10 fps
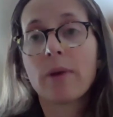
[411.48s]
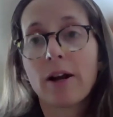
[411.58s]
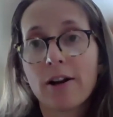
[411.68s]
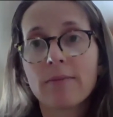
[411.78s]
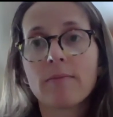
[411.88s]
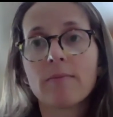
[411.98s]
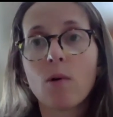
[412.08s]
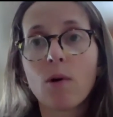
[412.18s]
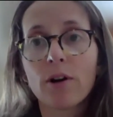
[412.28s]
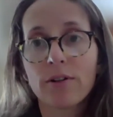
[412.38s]
bearing
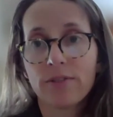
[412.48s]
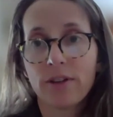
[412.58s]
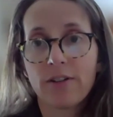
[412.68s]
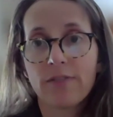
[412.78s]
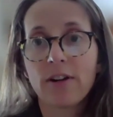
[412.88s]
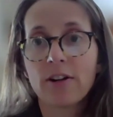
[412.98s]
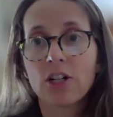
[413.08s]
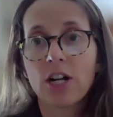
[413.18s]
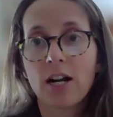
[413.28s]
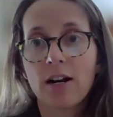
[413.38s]
more of their fair
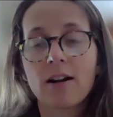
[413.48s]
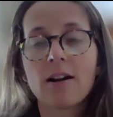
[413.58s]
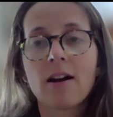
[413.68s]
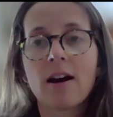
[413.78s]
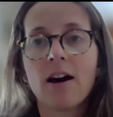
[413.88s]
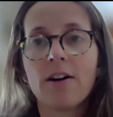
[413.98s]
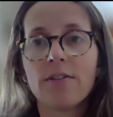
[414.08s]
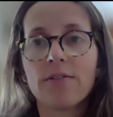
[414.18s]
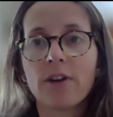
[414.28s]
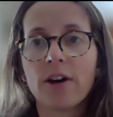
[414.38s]
share
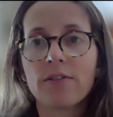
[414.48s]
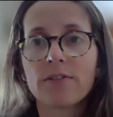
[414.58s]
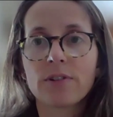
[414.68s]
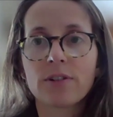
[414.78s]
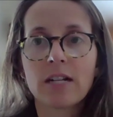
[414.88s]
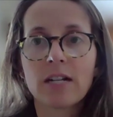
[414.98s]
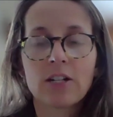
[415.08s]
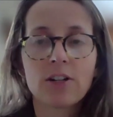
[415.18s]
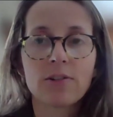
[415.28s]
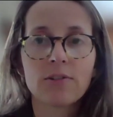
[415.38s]
of certain
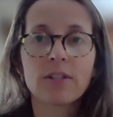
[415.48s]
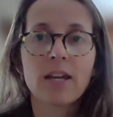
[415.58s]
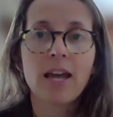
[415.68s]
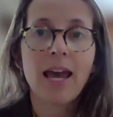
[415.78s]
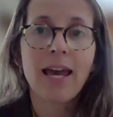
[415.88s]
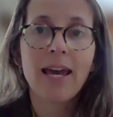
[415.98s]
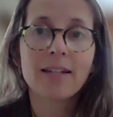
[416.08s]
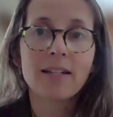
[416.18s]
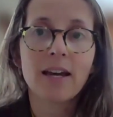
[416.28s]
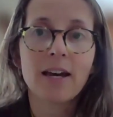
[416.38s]
issues,
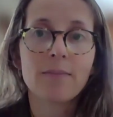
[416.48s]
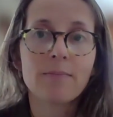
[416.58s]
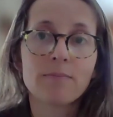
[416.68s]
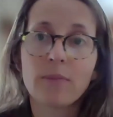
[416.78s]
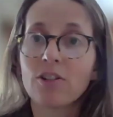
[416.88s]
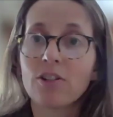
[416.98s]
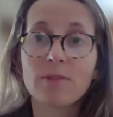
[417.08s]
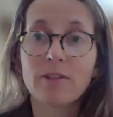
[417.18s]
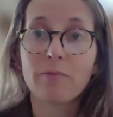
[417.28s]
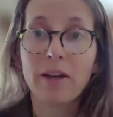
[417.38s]
and in terms
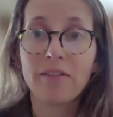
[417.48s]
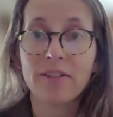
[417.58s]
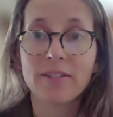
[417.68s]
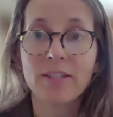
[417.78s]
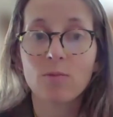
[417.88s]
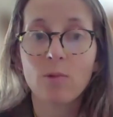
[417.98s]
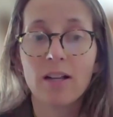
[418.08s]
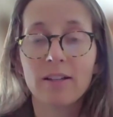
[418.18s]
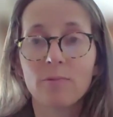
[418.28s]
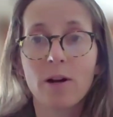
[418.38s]
of benefits as well,
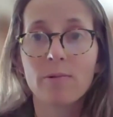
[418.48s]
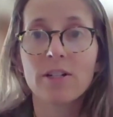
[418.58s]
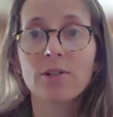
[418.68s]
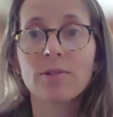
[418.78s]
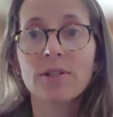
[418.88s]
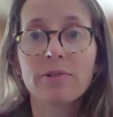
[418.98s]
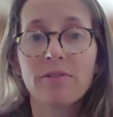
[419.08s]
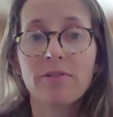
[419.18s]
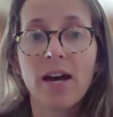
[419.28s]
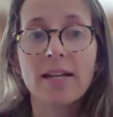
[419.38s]
and where we choose to
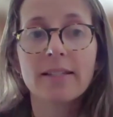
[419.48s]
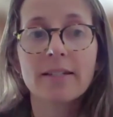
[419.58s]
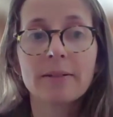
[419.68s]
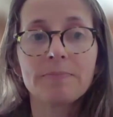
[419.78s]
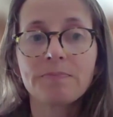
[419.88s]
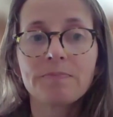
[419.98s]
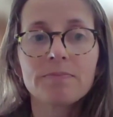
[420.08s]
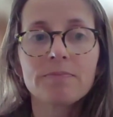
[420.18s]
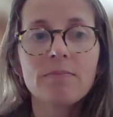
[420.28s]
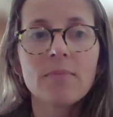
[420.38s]
invest.
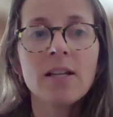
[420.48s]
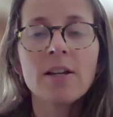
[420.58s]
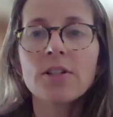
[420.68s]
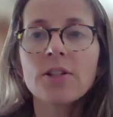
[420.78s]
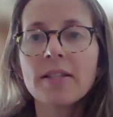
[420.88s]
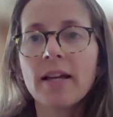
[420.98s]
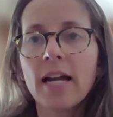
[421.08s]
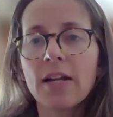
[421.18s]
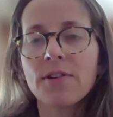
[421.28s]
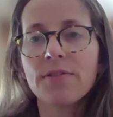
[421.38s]
So that's
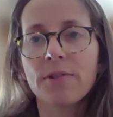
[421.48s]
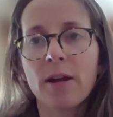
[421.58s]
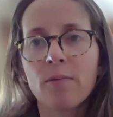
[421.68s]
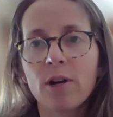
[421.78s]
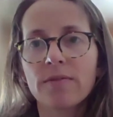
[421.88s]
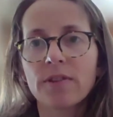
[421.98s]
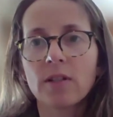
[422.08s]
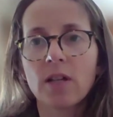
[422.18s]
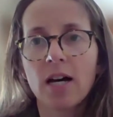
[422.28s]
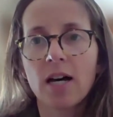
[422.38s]
kind of a framework of the
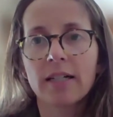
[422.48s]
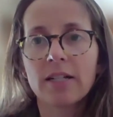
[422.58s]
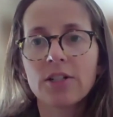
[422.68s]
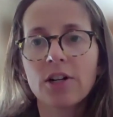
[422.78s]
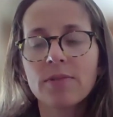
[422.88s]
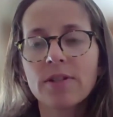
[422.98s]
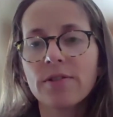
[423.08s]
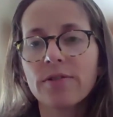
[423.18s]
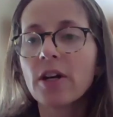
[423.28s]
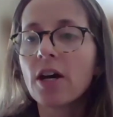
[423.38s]
law. And in terms
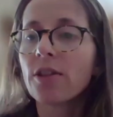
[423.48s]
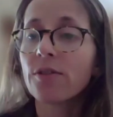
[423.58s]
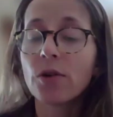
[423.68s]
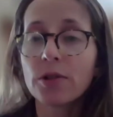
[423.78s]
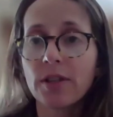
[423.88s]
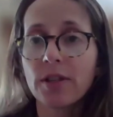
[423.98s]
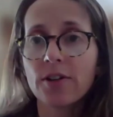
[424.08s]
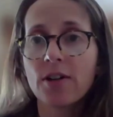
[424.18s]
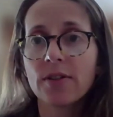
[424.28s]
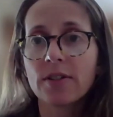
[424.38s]
of the folks that are
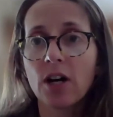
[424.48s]
on this